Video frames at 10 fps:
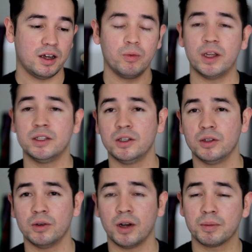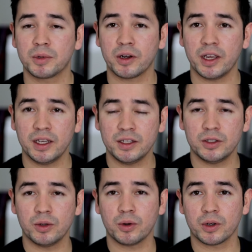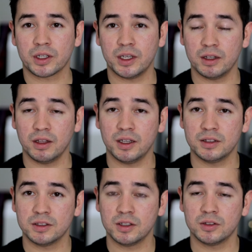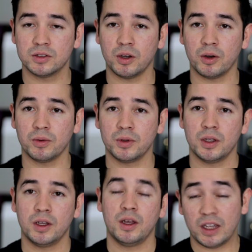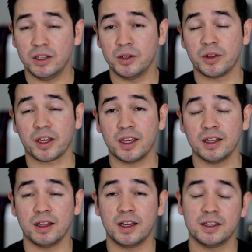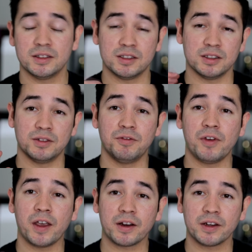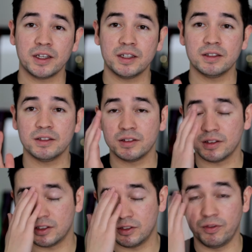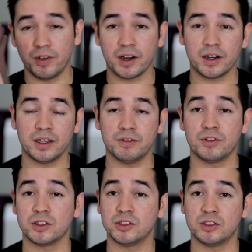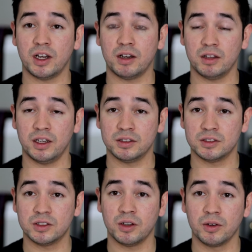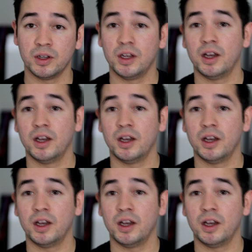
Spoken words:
when you upgrade your kit lens. So the kit lens, it's a very versatile lens. So